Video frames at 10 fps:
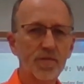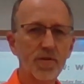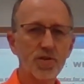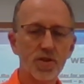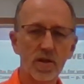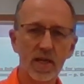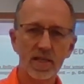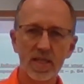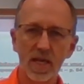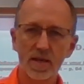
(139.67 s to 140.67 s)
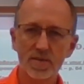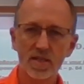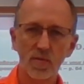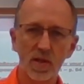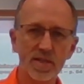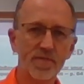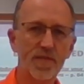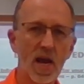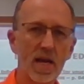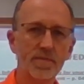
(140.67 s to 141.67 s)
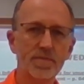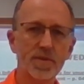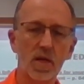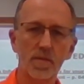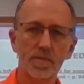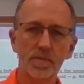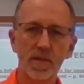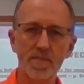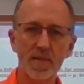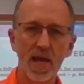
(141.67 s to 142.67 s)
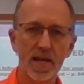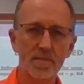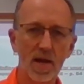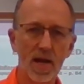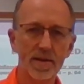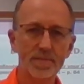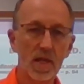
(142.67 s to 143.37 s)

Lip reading: future exams as well as the final. So keep that in mind.